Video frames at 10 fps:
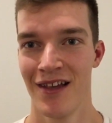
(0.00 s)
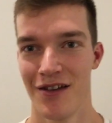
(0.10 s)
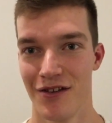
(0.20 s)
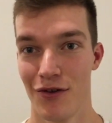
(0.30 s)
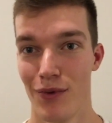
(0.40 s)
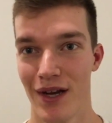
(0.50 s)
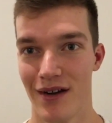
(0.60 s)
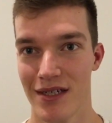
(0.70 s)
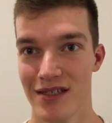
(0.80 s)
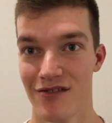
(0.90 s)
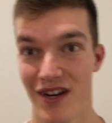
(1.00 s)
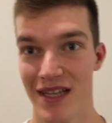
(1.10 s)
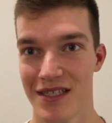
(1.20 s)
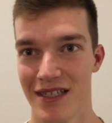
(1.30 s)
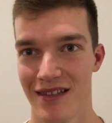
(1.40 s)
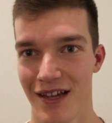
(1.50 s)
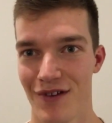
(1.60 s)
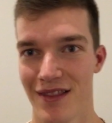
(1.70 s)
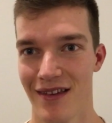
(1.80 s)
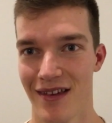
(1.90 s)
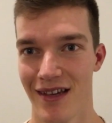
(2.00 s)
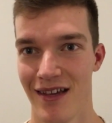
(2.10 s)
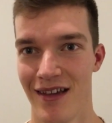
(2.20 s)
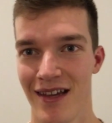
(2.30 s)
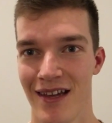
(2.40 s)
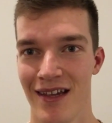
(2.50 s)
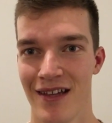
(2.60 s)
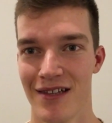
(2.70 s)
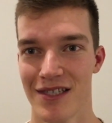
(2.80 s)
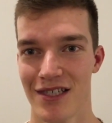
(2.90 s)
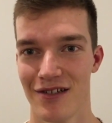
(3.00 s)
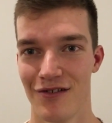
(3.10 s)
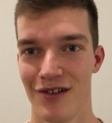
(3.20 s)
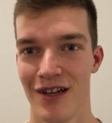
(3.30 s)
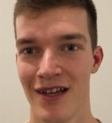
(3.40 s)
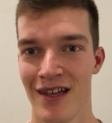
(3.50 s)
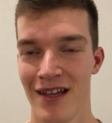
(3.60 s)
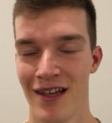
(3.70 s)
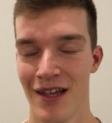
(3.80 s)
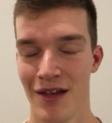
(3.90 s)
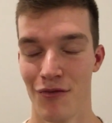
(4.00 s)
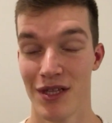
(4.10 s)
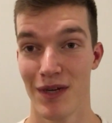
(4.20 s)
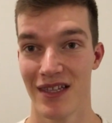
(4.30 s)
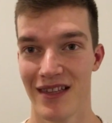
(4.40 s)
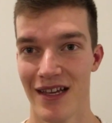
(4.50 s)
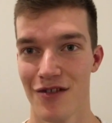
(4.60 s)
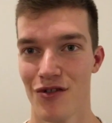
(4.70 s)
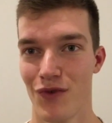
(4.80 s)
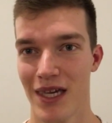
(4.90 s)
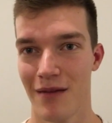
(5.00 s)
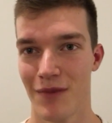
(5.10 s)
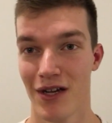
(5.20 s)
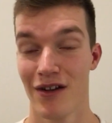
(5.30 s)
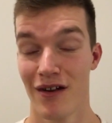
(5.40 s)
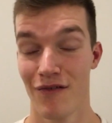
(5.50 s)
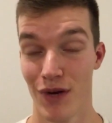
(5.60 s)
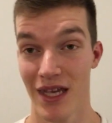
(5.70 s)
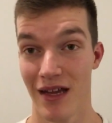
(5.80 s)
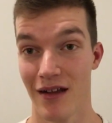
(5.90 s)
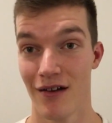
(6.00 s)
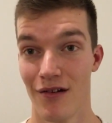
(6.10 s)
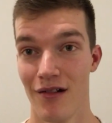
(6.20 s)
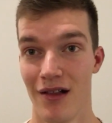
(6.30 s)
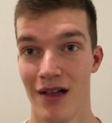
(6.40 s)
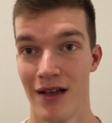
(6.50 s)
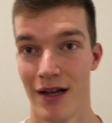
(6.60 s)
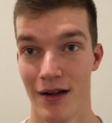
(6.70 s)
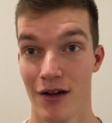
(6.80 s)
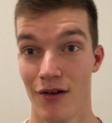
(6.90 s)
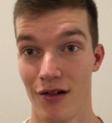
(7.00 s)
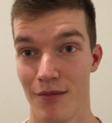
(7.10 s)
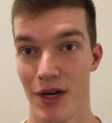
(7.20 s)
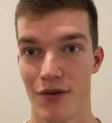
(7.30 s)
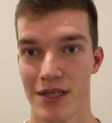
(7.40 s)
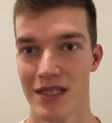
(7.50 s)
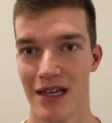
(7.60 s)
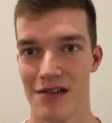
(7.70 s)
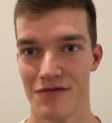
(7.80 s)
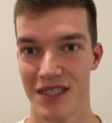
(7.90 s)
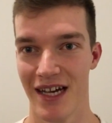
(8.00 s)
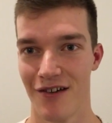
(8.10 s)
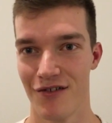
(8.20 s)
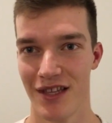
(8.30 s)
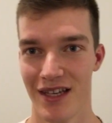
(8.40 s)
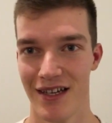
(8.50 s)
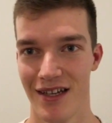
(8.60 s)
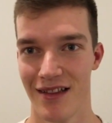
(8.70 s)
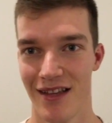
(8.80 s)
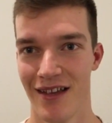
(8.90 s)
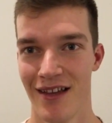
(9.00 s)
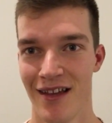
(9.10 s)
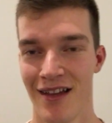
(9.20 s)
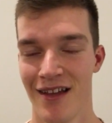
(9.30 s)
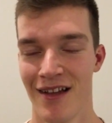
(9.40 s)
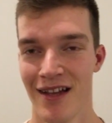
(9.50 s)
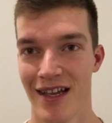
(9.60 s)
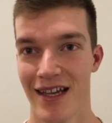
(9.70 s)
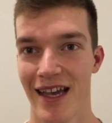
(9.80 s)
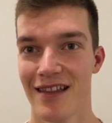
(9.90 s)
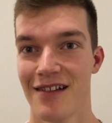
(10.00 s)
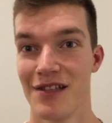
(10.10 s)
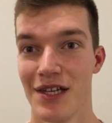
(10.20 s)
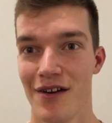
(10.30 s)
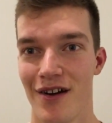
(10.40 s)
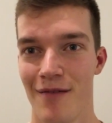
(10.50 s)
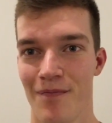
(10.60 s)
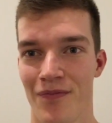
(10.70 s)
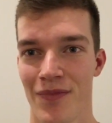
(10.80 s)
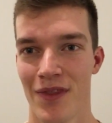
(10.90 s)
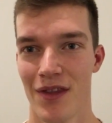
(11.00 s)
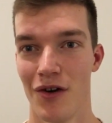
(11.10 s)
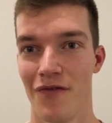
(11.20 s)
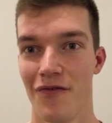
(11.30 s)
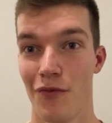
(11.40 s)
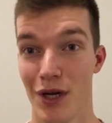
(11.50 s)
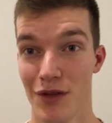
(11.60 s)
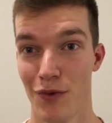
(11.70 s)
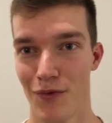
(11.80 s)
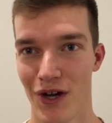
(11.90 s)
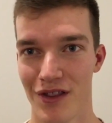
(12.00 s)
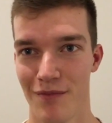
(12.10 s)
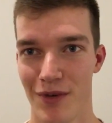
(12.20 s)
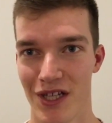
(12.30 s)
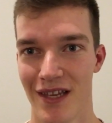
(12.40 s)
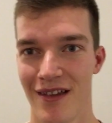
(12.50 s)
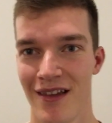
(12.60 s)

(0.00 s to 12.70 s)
you know we are stressed and everything. So with meditation we can we can call calm ourselves down and get clear of what we want, but